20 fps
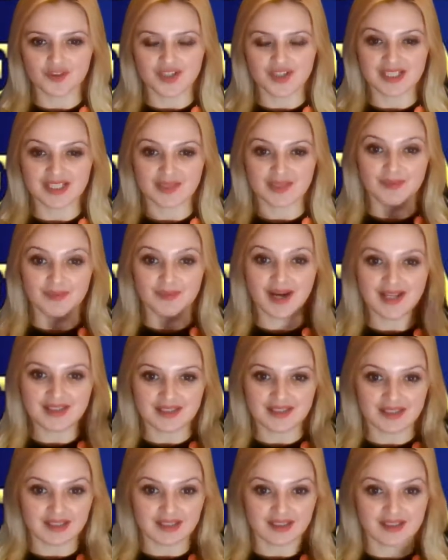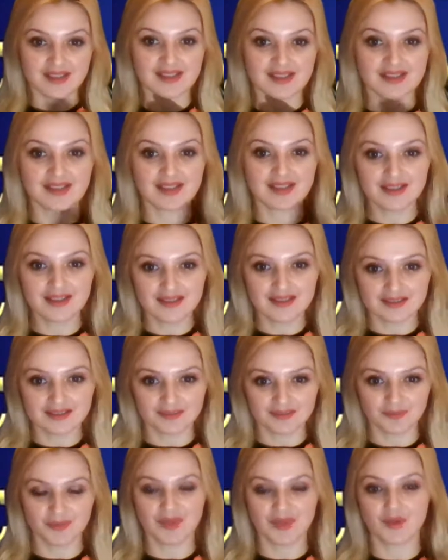Just master the
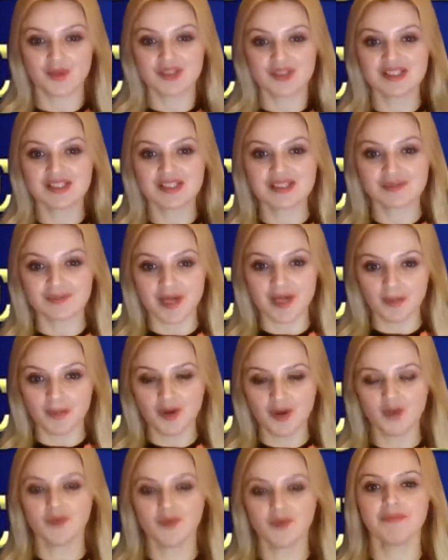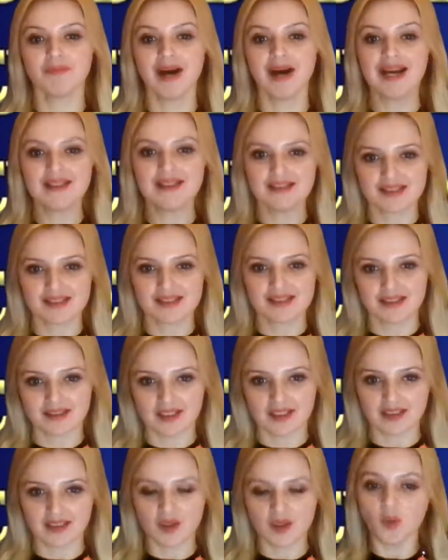scale, because it's about mindset,
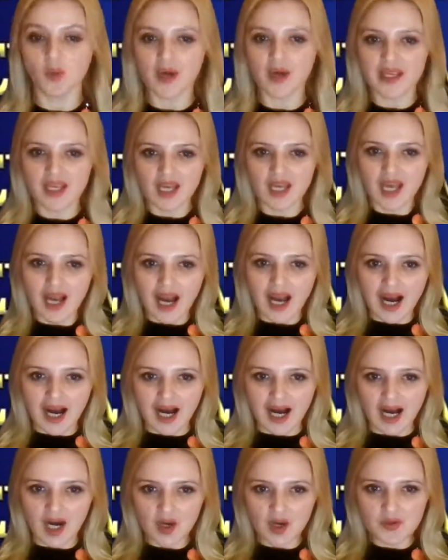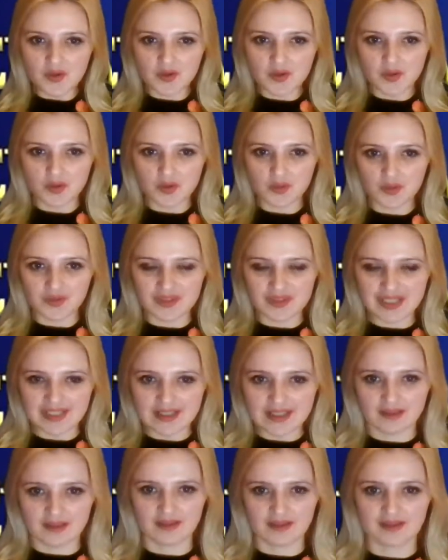the way how you
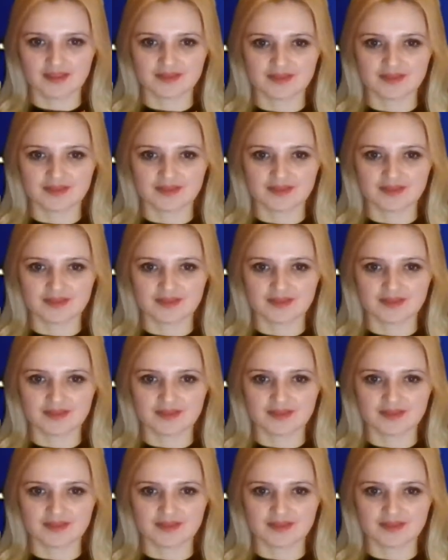think.